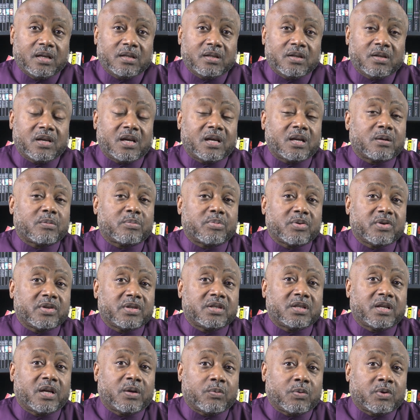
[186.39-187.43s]
You got to
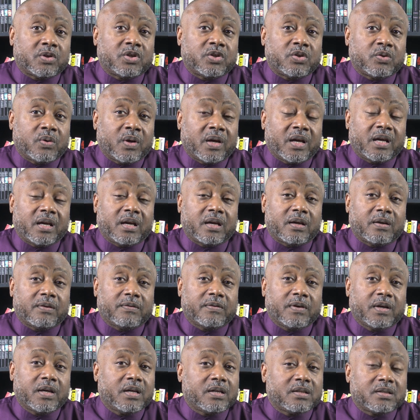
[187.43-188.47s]
appreciate what you have.
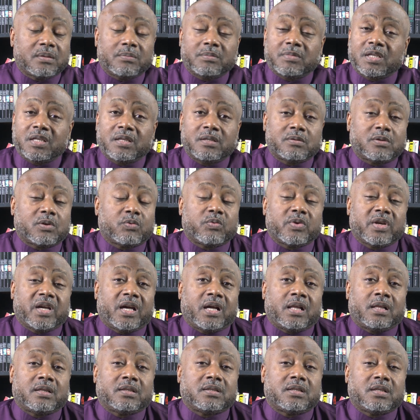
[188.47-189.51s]
Sometimes the
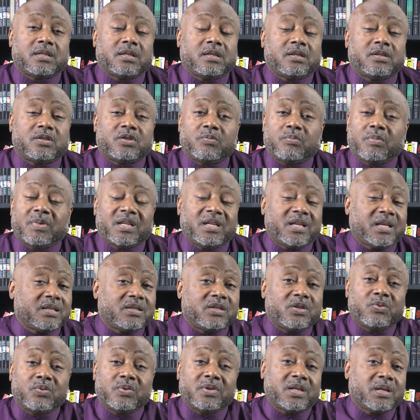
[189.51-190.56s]
reality is you may not
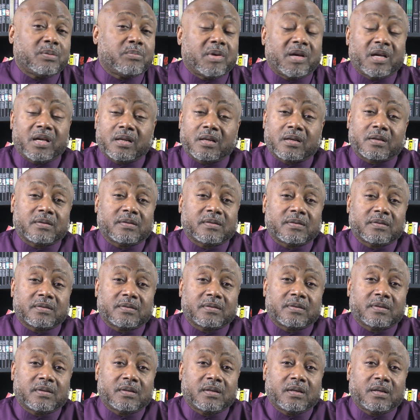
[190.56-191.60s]
do any better.
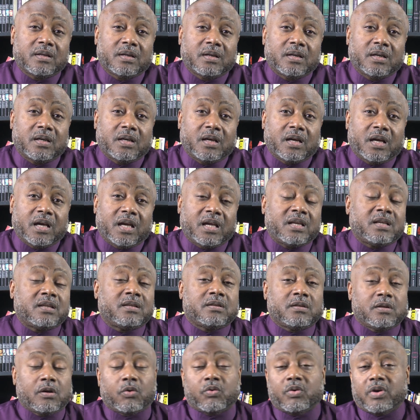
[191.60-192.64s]

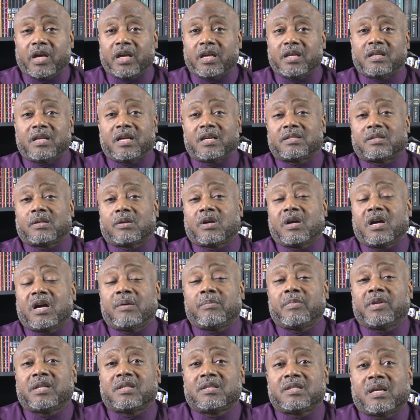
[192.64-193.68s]
And okay, that's a
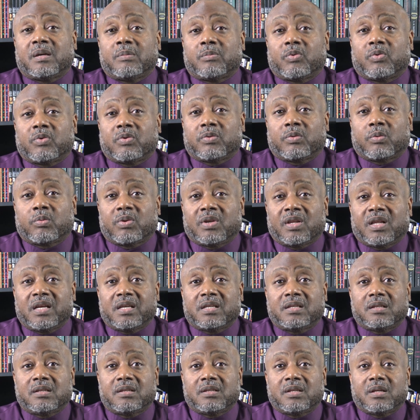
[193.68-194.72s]
common example with
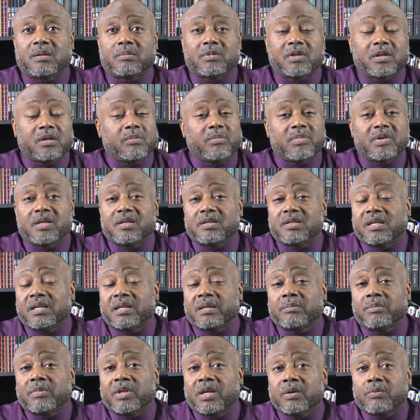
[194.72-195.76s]
relationships. It could be the
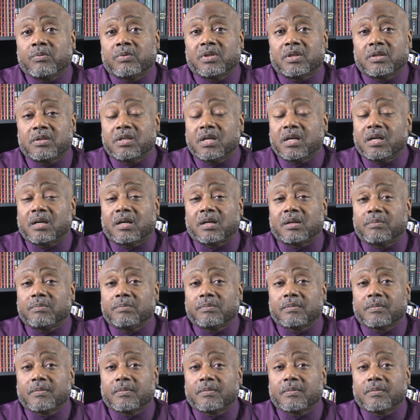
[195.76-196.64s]
same thing with a job.